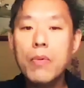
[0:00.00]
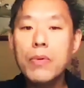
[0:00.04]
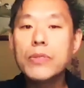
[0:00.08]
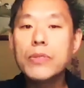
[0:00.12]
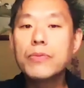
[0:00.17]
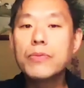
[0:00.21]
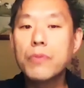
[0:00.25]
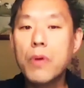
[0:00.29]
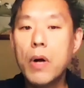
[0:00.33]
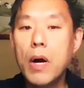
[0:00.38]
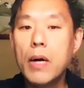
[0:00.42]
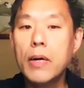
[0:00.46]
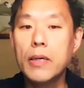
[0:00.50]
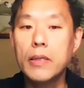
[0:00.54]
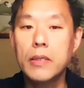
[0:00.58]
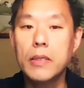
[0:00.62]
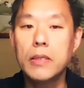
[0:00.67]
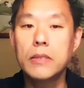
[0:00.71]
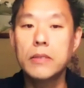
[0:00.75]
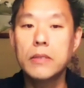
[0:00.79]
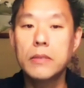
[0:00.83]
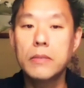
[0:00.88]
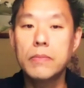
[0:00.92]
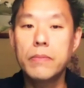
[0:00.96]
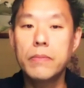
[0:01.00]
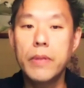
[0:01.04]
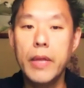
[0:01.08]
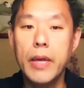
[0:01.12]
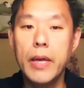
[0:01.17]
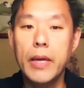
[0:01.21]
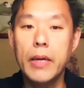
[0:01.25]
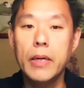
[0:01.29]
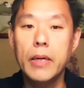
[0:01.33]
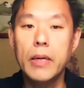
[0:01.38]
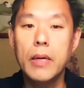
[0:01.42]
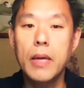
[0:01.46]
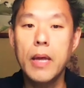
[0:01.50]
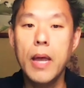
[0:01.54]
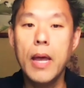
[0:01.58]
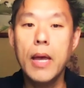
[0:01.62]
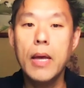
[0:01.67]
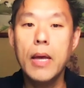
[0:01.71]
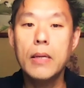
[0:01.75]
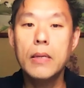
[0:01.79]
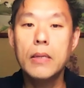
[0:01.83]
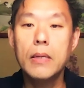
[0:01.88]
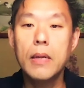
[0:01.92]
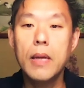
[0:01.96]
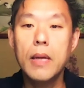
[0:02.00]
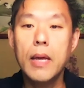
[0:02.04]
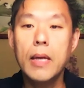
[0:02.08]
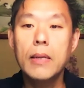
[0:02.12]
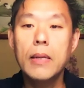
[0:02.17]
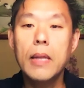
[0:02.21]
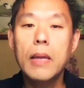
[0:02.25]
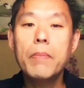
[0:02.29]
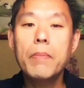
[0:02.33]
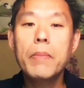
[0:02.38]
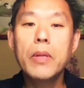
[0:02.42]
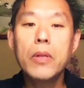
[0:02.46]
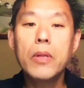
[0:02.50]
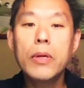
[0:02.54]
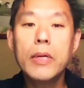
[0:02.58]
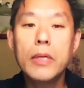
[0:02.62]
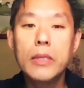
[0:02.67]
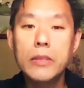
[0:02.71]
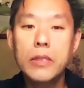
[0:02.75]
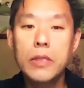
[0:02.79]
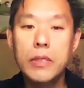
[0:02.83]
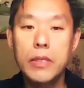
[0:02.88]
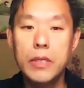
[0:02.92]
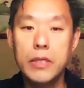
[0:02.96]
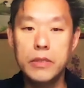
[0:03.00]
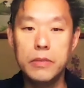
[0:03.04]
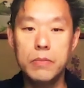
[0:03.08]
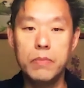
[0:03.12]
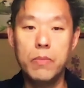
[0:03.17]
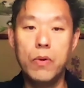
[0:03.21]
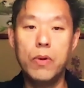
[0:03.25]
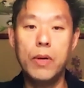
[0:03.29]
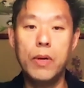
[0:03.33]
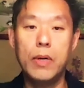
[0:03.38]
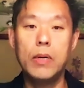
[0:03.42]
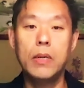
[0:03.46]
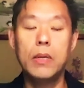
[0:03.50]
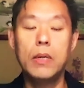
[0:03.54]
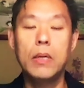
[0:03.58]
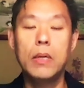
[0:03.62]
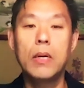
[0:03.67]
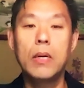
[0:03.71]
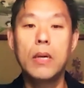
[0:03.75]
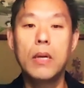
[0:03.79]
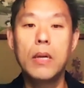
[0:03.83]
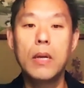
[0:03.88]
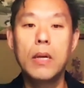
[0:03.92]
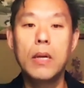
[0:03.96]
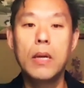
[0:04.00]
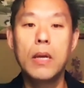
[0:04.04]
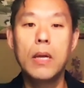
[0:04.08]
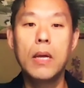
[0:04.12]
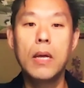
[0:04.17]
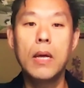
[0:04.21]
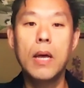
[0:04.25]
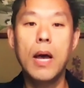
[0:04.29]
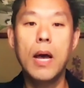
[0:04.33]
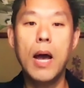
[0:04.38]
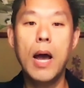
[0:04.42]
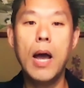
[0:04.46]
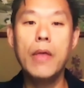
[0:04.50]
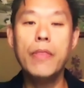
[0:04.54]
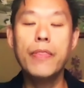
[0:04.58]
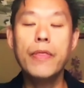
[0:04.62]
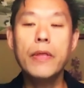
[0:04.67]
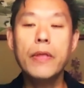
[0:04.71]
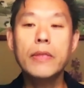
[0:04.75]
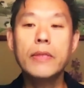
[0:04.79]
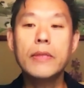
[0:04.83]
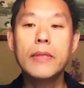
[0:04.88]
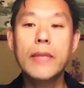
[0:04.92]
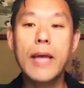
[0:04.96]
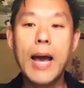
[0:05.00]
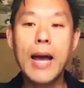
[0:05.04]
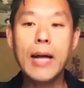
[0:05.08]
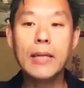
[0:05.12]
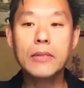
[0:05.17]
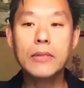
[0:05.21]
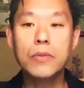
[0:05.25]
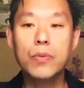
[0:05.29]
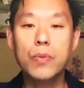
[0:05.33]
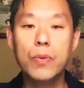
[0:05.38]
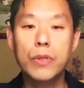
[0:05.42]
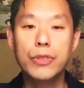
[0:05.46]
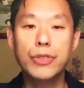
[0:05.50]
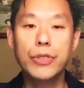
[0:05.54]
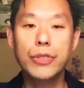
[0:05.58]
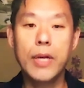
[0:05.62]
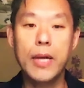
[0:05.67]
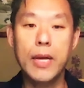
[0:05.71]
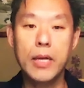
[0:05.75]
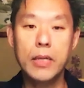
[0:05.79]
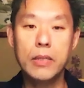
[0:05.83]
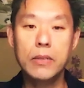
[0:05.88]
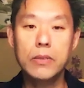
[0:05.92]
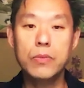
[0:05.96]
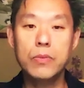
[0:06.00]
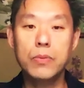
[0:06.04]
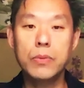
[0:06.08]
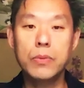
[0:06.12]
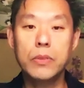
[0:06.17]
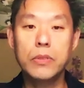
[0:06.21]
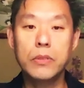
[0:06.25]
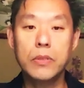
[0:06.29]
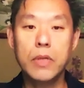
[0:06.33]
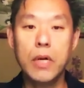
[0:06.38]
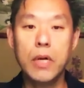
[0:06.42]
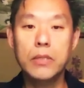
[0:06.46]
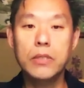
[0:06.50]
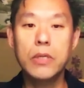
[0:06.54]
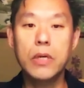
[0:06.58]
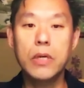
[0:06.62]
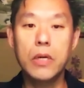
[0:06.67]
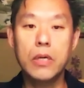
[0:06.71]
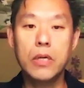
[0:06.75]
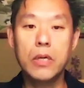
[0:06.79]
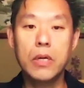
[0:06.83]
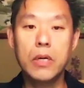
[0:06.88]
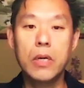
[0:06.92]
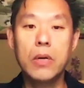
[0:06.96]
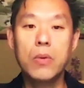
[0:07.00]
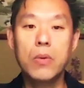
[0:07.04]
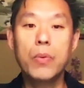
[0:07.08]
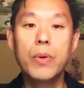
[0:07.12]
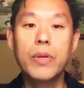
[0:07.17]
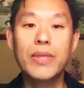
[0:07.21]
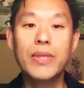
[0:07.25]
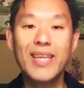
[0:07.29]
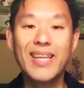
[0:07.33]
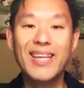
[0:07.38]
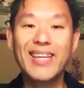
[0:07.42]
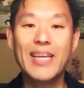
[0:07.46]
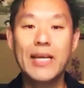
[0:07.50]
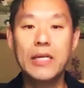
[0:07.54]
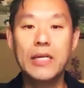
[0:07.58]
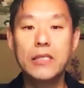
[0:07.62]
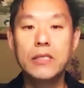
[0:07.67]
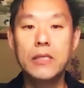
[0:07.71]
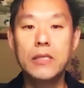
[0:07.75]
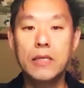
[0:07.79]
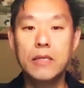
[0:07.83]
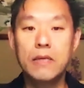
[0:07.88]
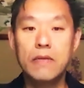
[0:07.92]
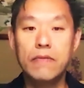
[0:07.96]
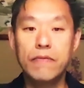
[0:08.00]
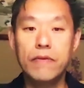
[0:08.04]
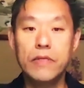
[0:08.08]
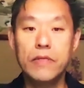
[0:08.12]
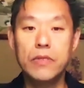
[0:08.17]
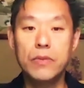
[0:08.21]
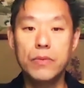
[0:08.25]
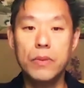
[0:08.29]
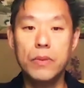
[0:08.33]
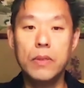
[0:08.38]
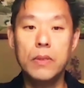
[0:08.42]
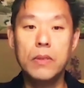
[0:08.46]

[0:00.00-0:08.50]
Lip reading: wrong at this thing, and let me look into this more. I think that's where change would start to occur within each individual.